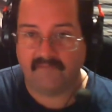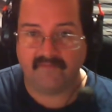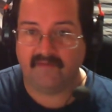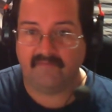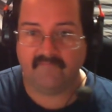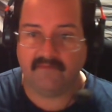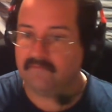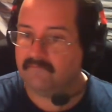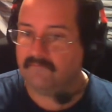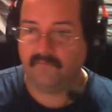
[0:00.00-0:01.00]
lifelink,
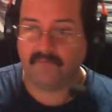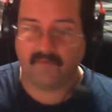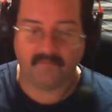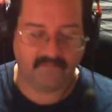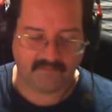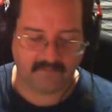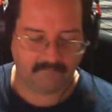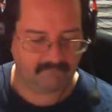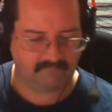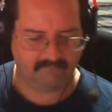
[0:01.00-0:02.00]
no problem with that.
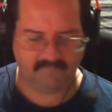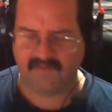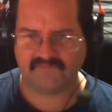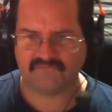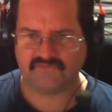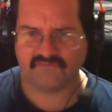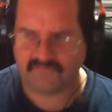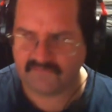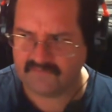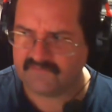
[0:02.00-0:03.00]
It's just
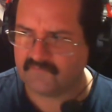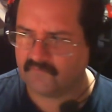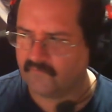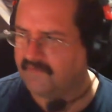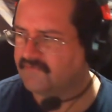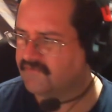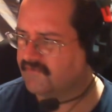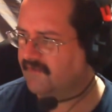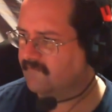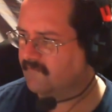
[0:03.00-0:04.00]
reach
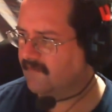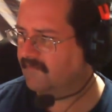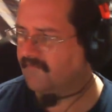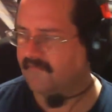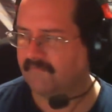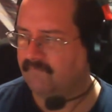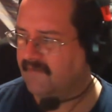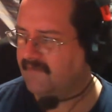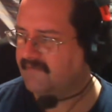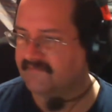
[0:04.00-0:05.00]
in red to
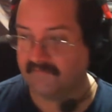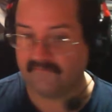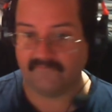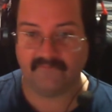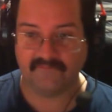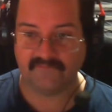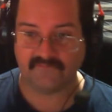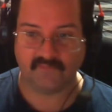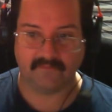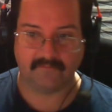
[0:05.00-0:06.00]
me still feels weird.